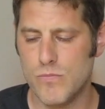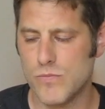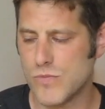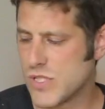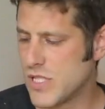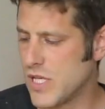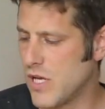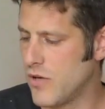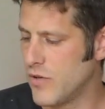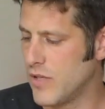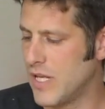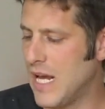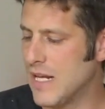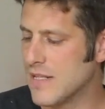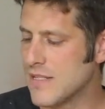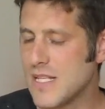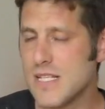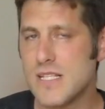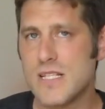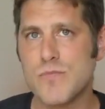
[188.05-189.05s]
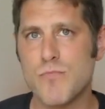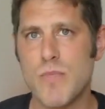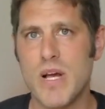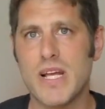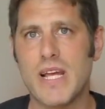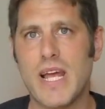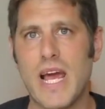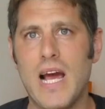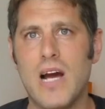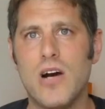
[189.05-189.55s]
So yeah, this is my
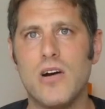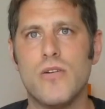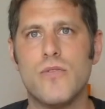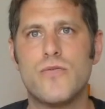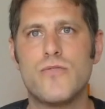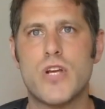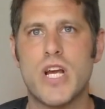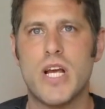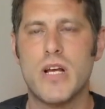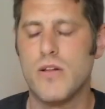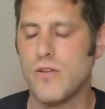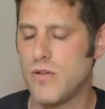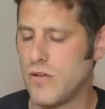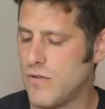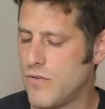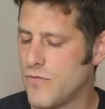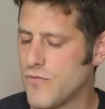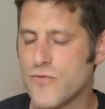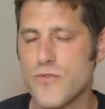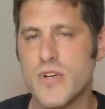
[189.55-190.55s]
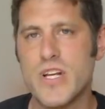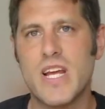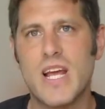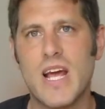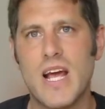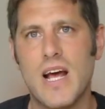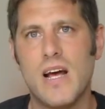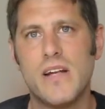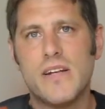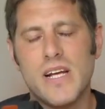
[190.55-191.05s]
get out of jail free
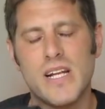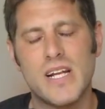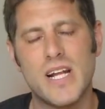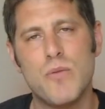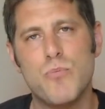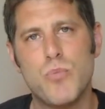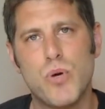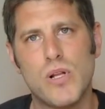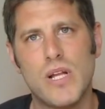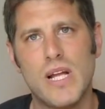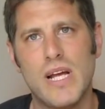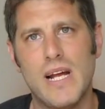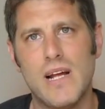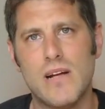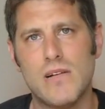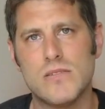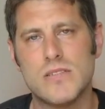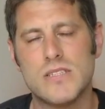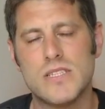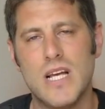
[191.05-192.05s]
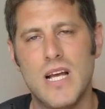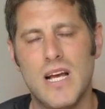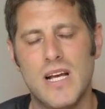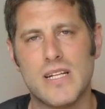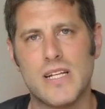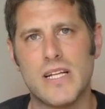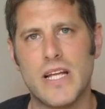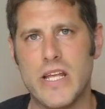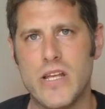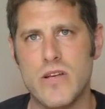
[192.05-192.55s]
card, and I pull it out
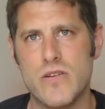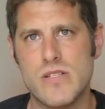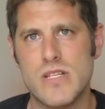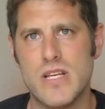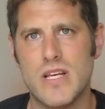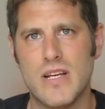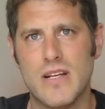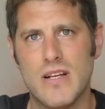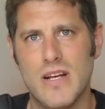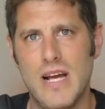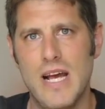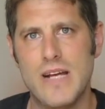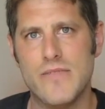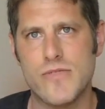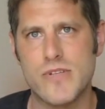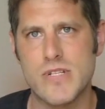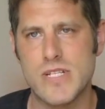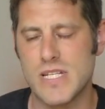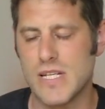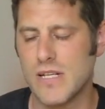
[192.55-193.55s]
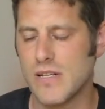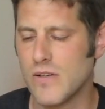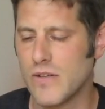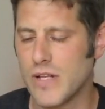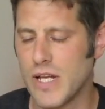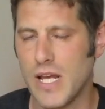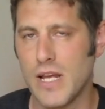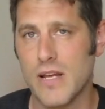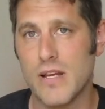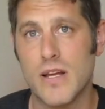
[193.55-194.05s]
and I use it at every single
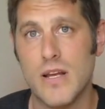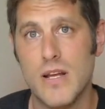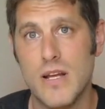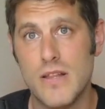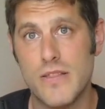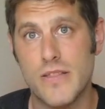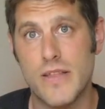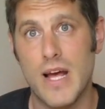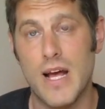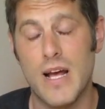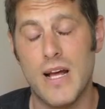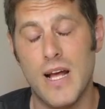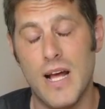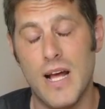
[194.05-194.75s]
gig that